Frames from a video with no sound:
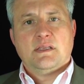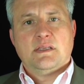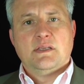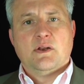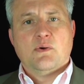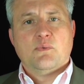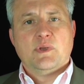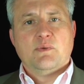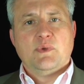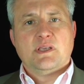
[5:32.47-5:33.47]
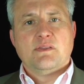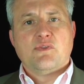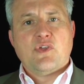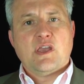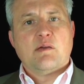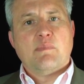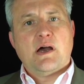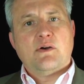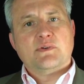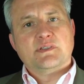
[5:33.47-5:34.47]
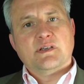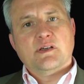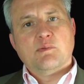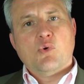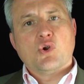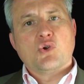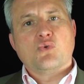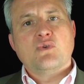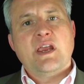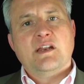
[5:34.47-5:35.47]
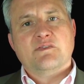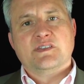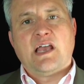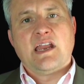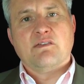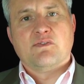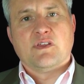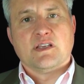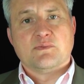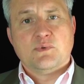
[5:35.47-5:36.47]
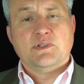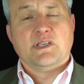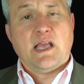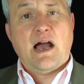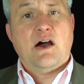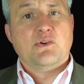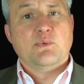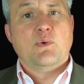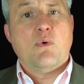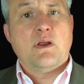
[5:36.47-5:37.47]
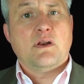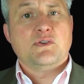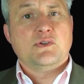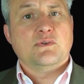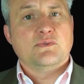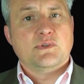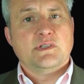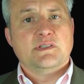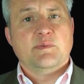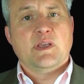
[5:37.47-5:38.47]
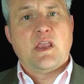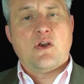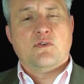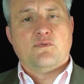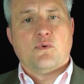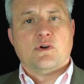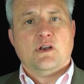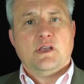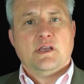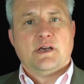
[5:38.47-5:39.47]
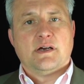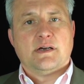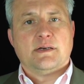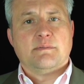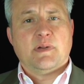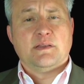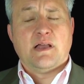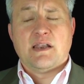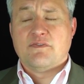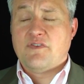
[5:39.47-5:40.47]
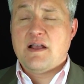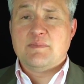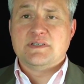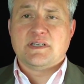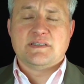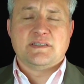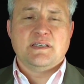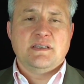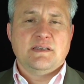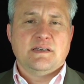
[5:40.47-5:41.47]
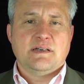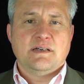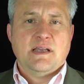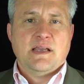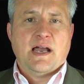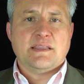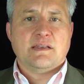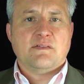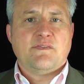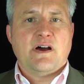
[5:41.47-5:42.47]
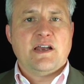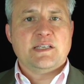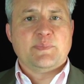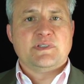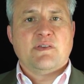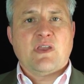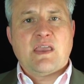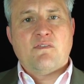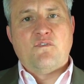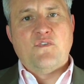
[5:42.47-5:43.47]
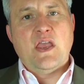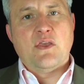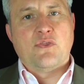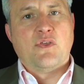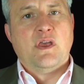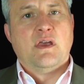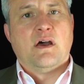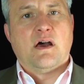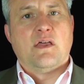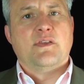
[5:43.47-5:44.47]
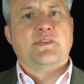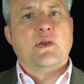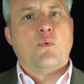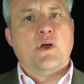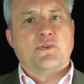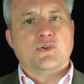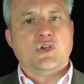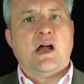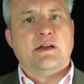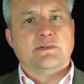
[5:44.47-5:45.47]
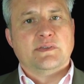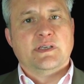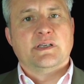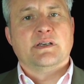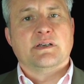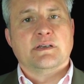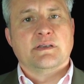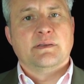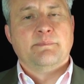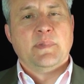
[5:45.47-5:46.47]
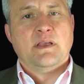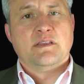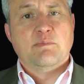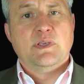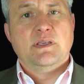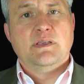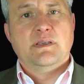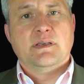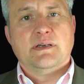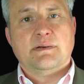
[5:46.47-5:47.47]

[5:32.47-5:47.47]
we can think about the more creative side of things. Really, how do we want our children to be cared for? A lot of families I see identify specific faith that they want their child to be,